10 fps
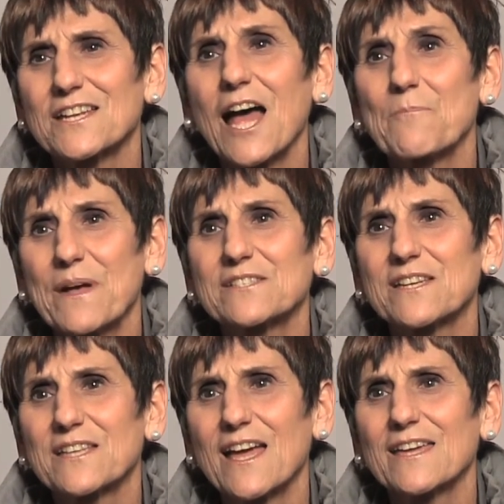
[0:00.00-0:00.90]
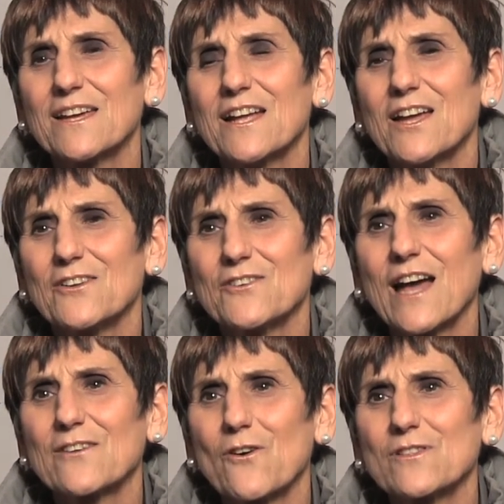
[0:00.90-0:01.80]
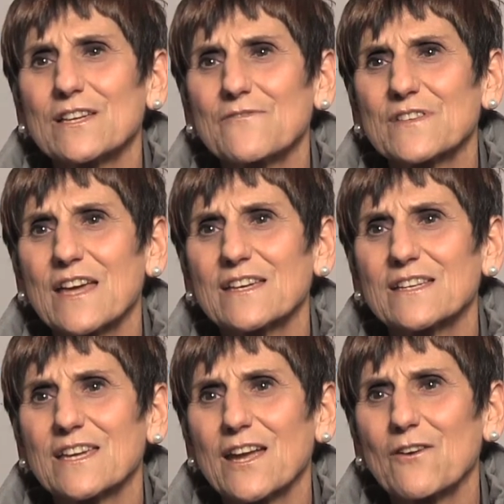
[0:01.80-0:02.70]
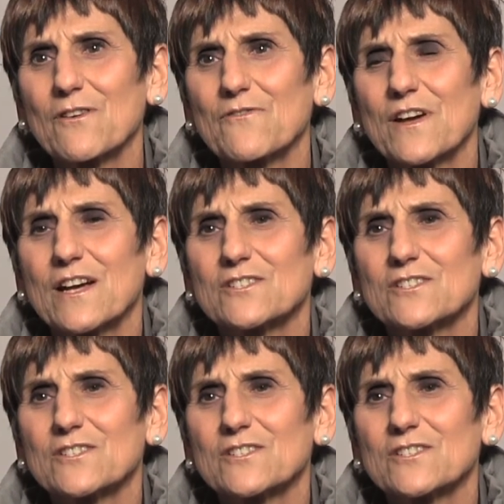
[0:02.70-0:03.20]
And I'll bet today you not only have taken care of